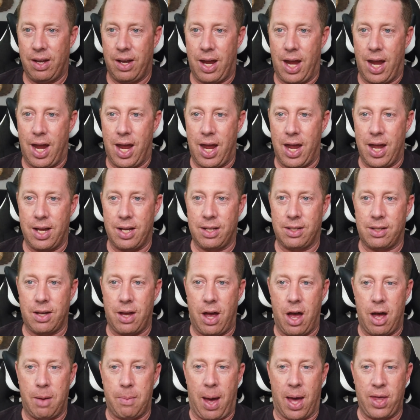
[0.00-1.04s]
And
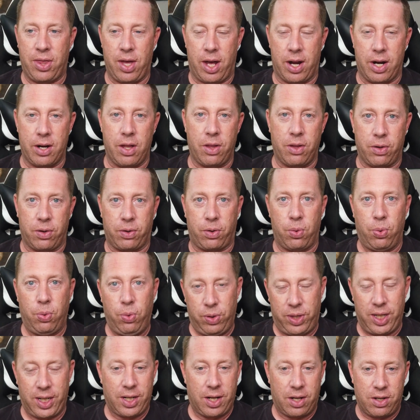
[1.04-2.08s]
I thought another
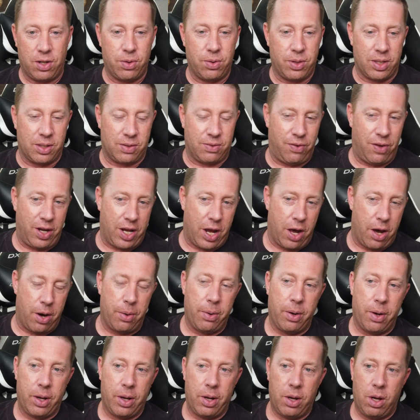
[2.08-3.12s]
cool thing to do in this
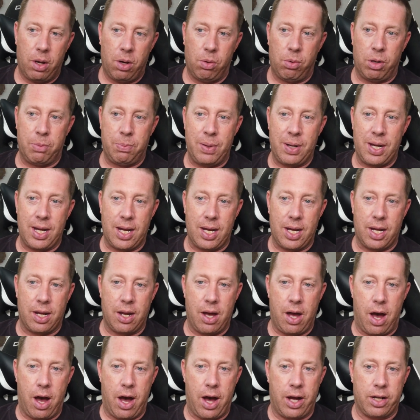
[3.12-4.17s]
video would be
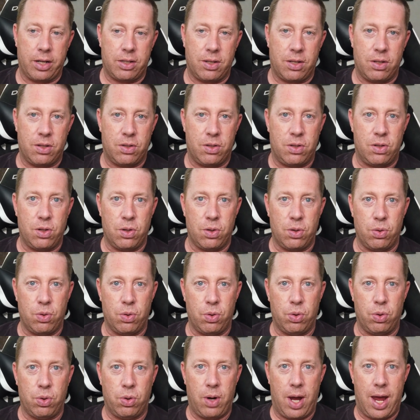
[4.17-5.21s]
to
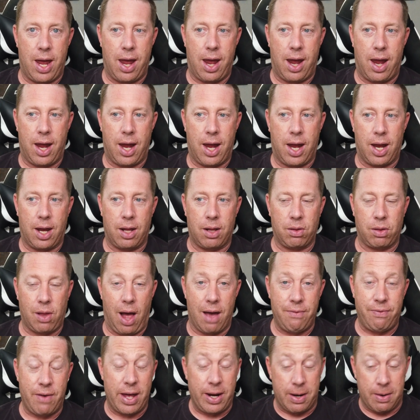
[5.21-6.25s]
do a
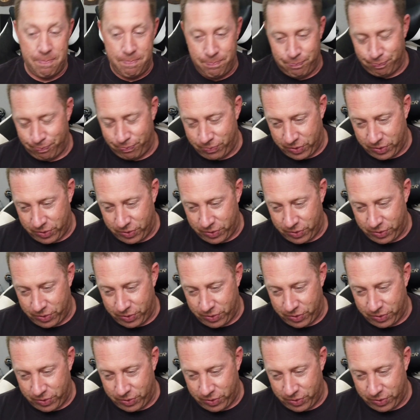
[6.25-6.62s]
live edit.